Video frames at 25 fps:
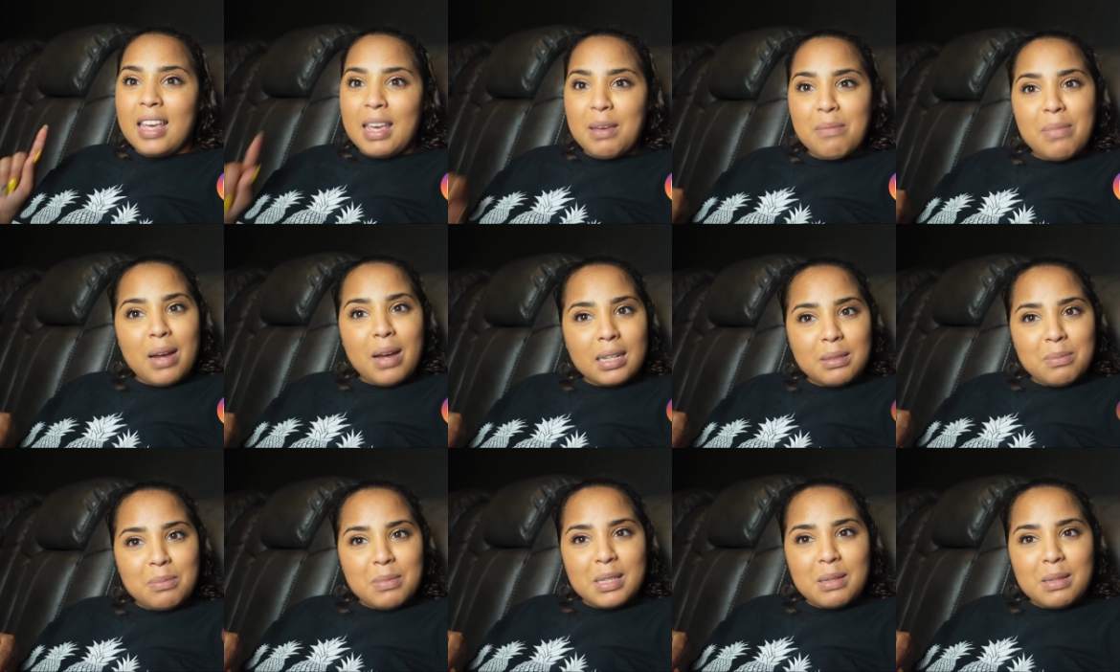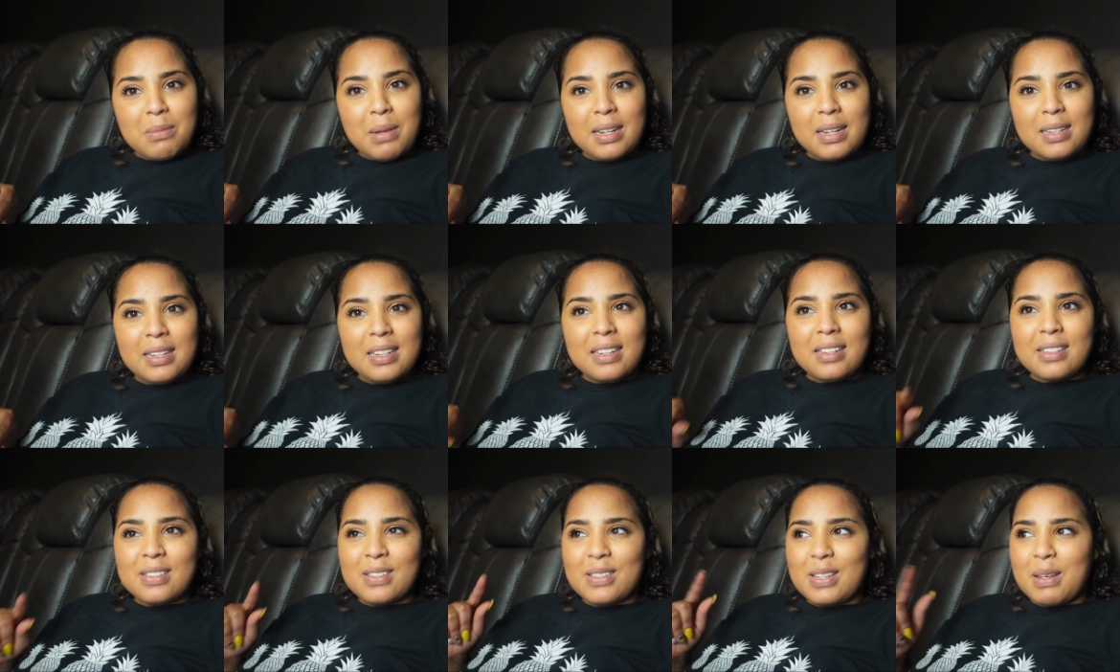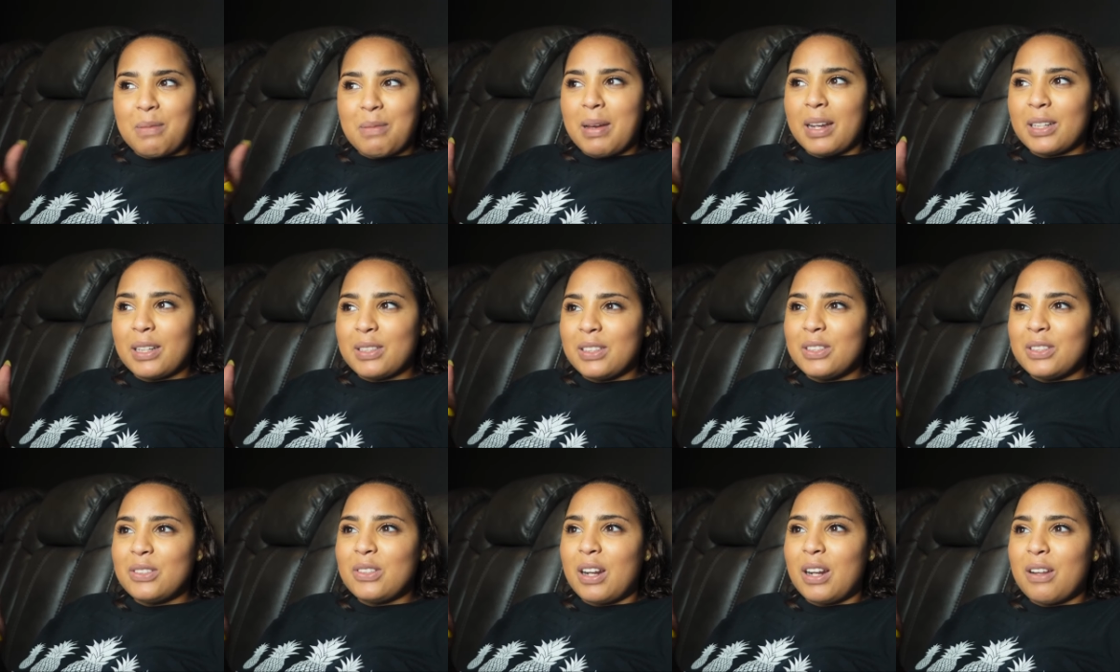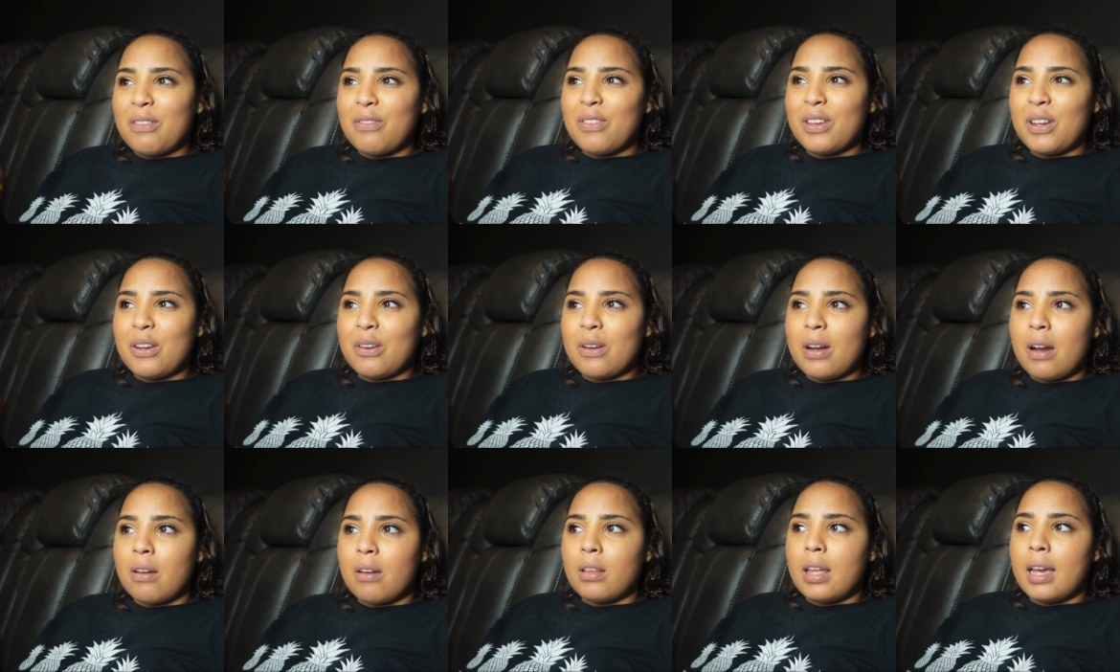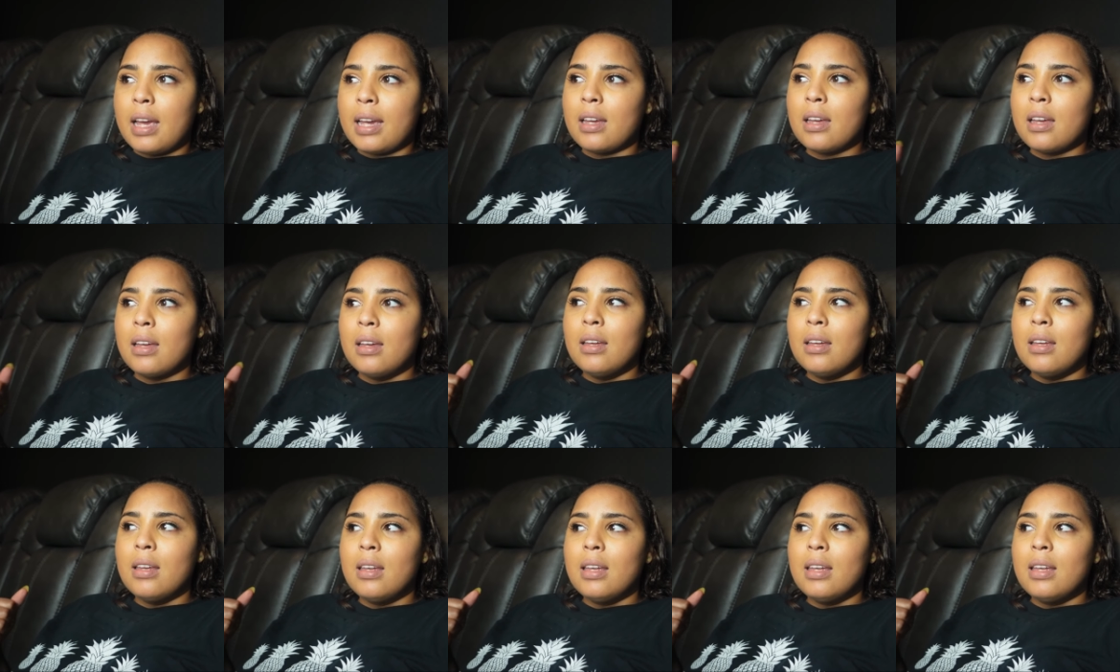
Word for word: inbox me some ideas because I'm actually trying to figure out like